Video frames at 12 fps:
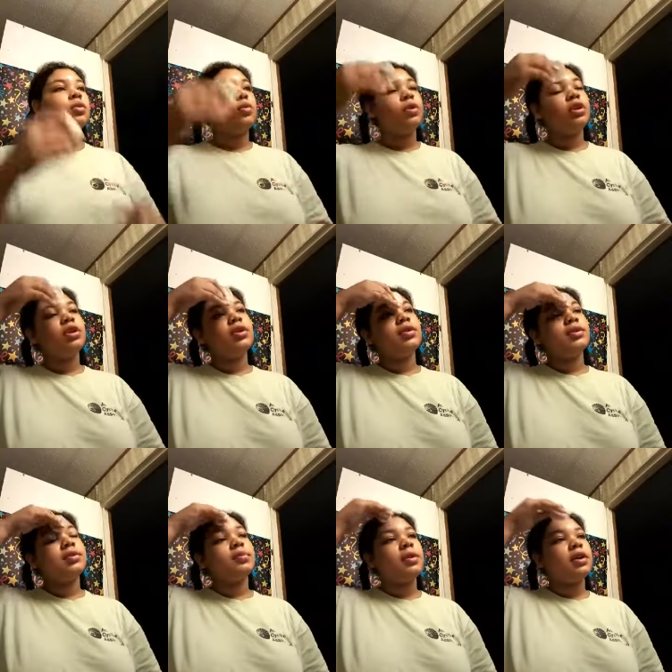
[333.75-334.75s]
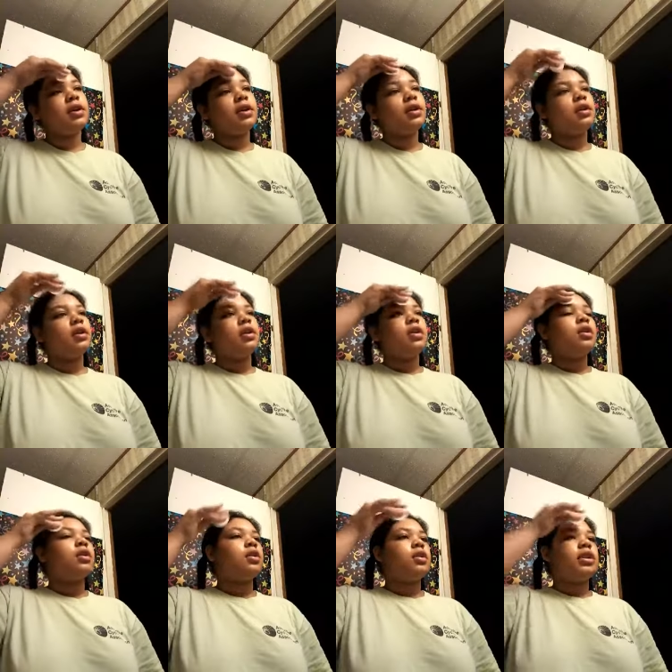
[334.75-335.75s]
would use my
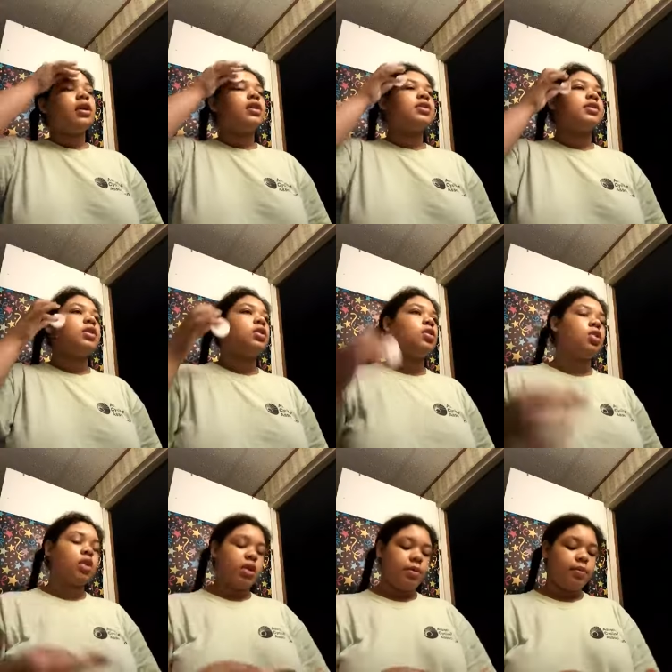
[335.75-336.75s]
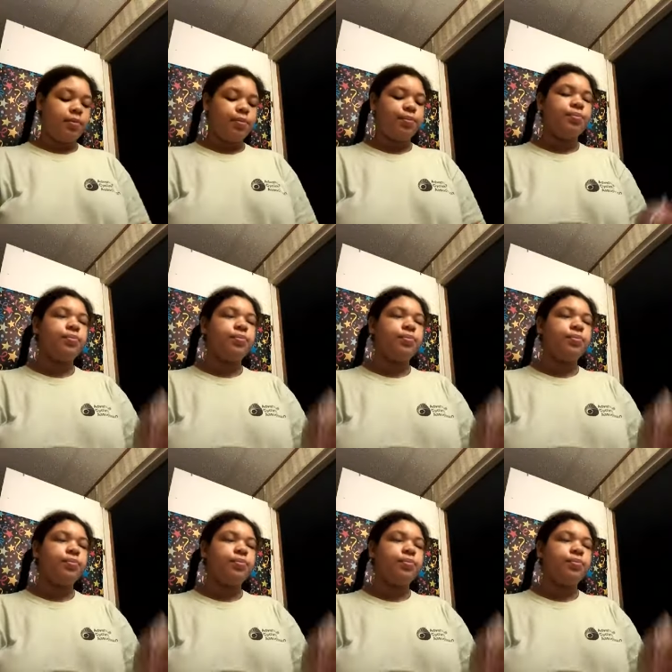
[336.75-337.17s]
clear silk curtain.